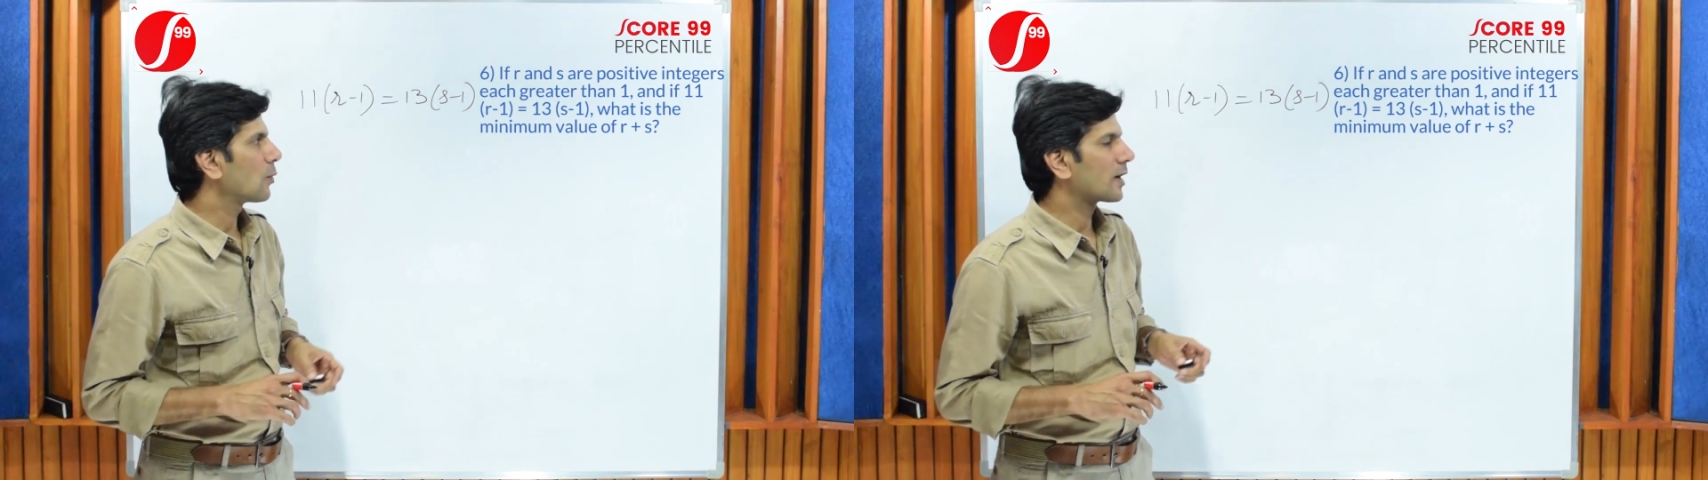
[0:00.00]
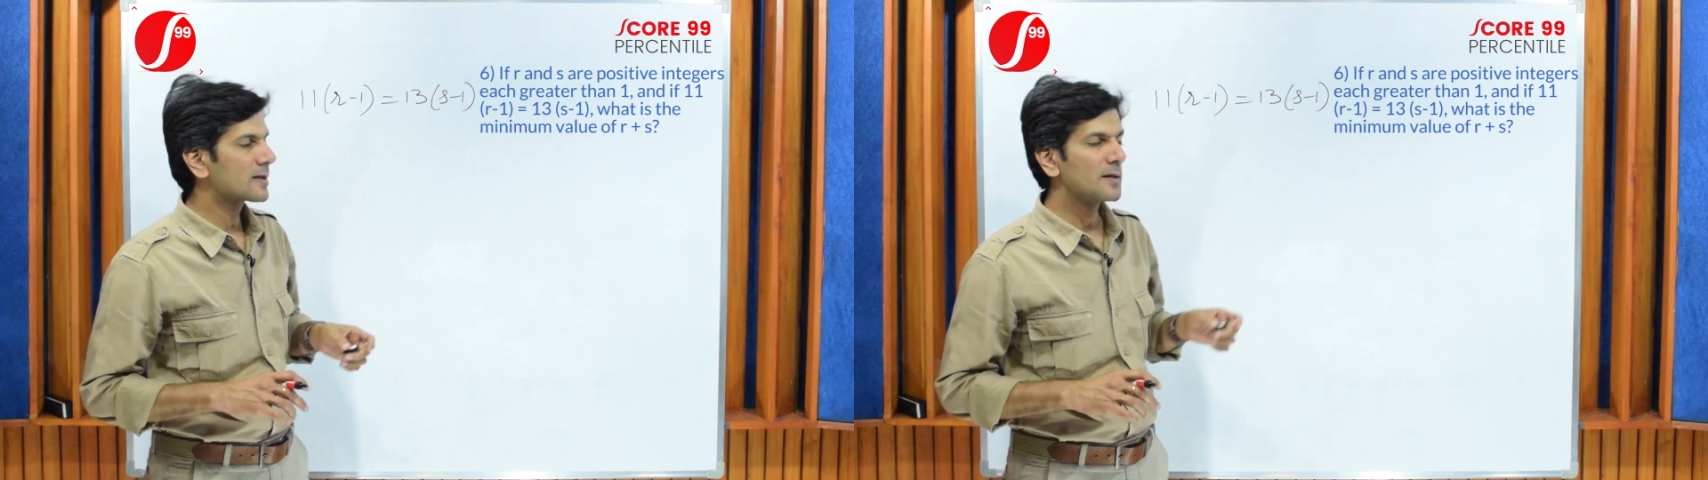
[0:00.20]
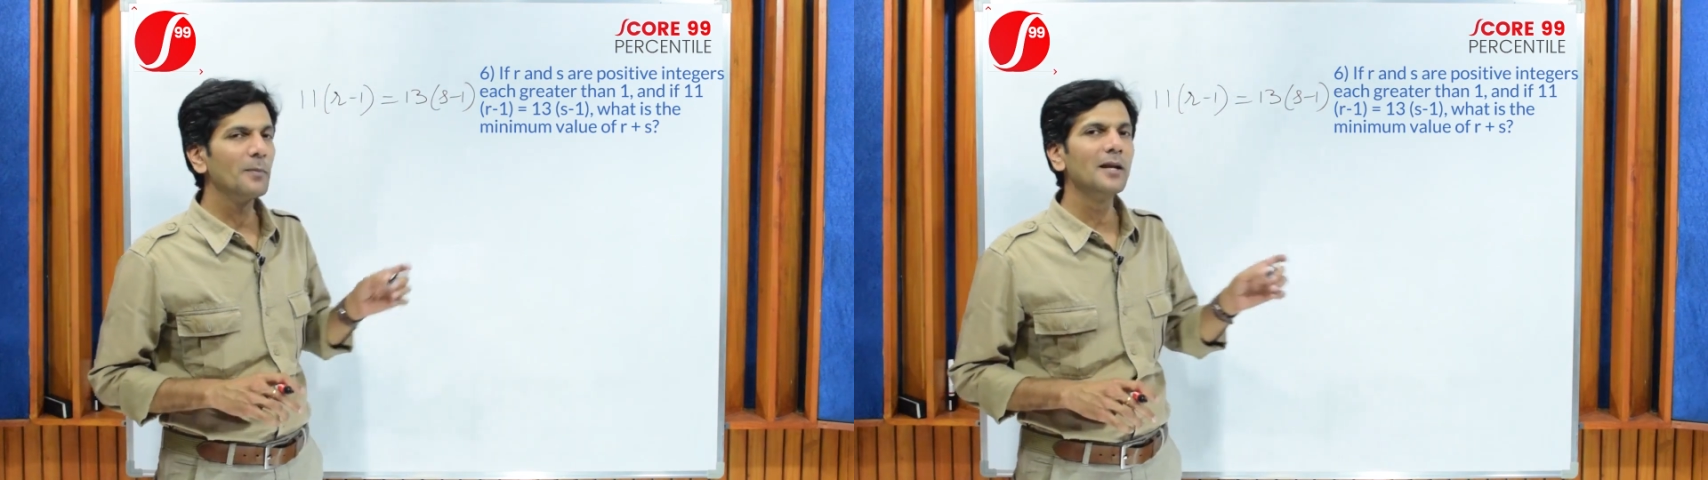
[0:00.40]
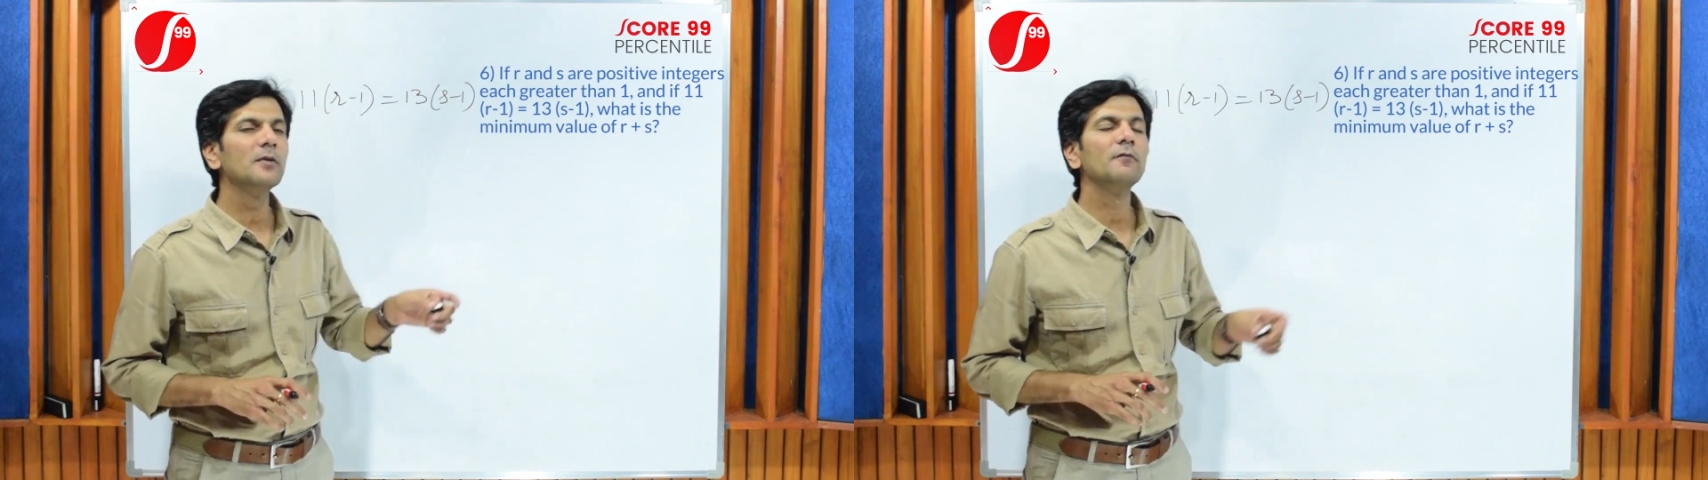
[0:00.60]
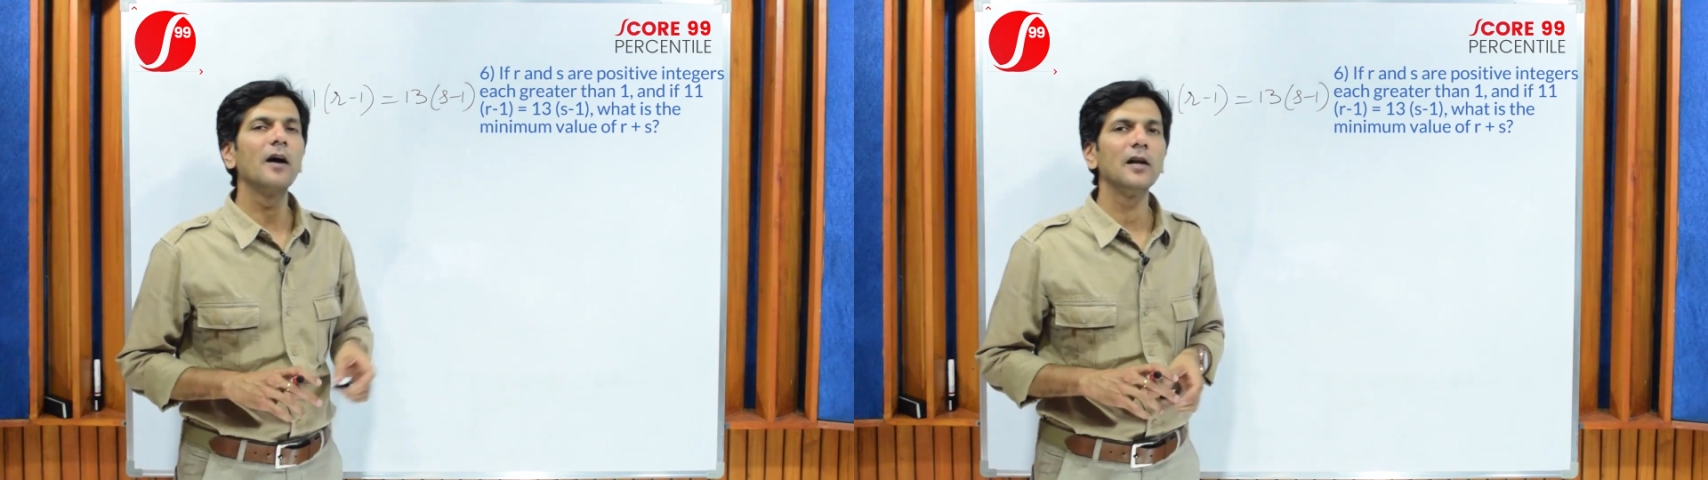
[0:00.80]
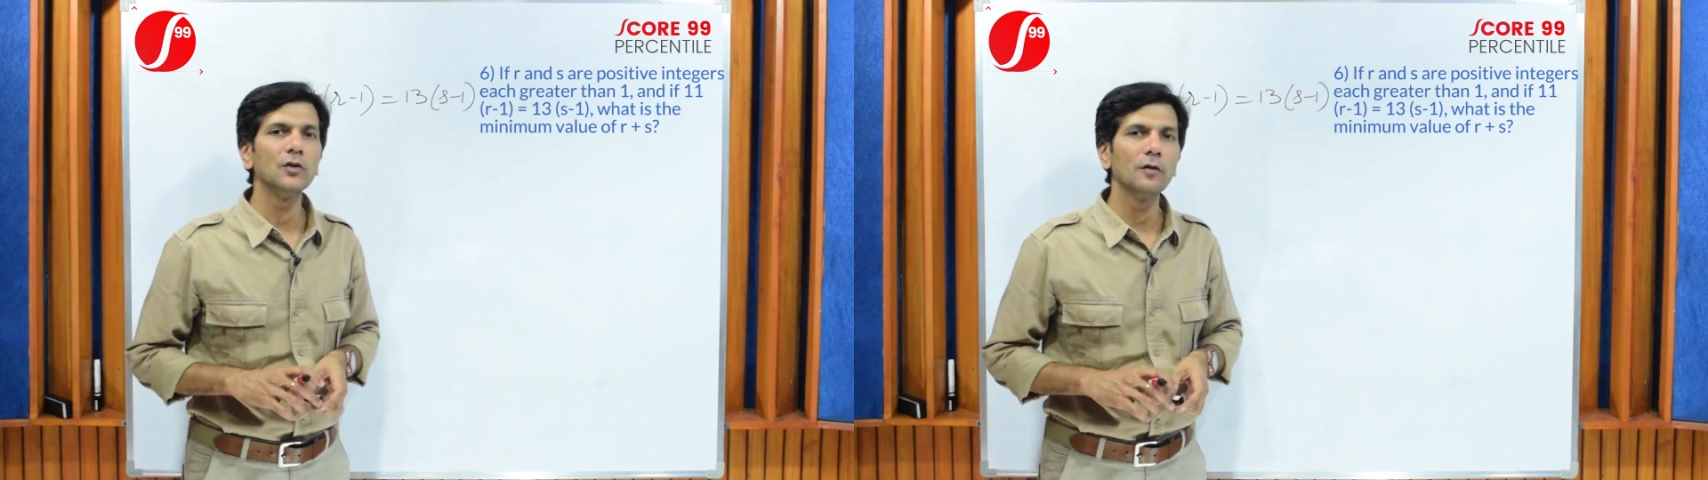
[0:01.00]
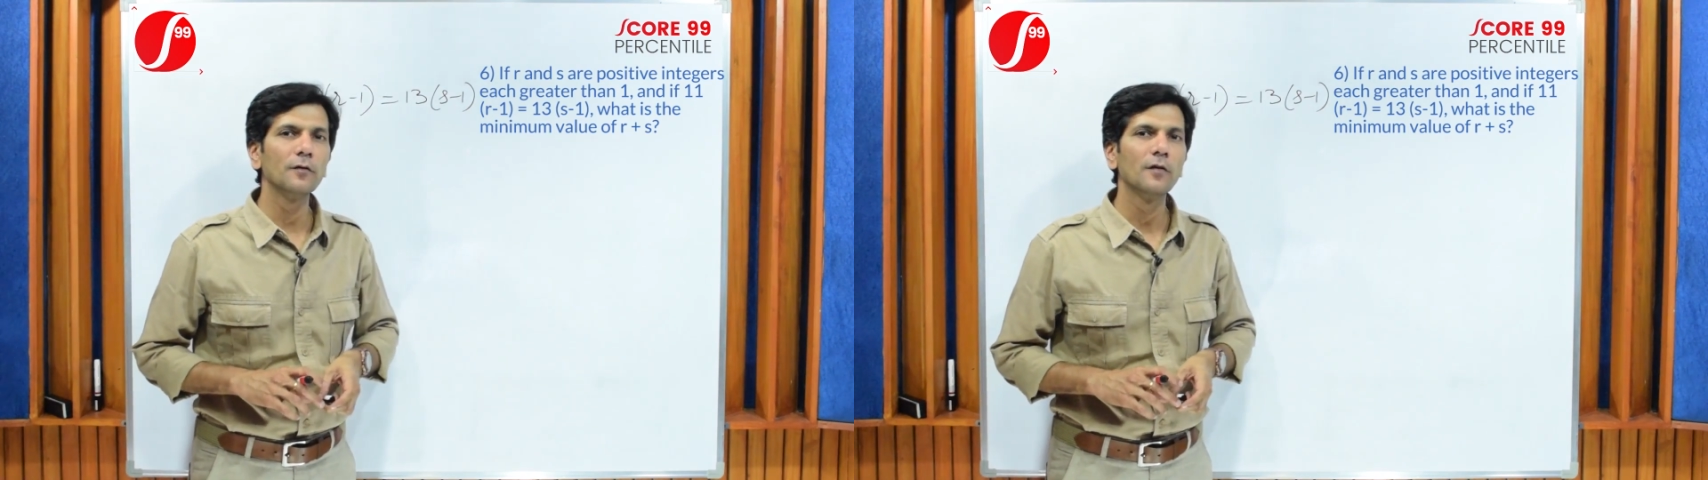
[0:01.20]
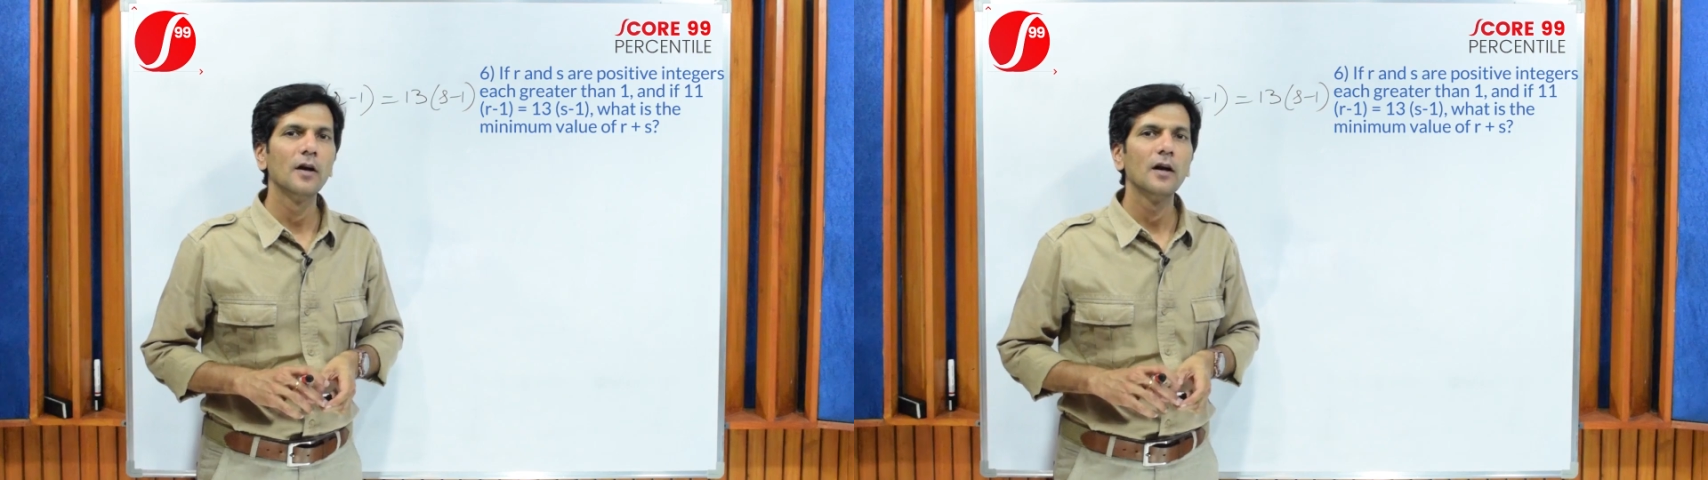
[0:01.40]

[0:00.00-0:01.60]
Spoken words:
what is the minimum value of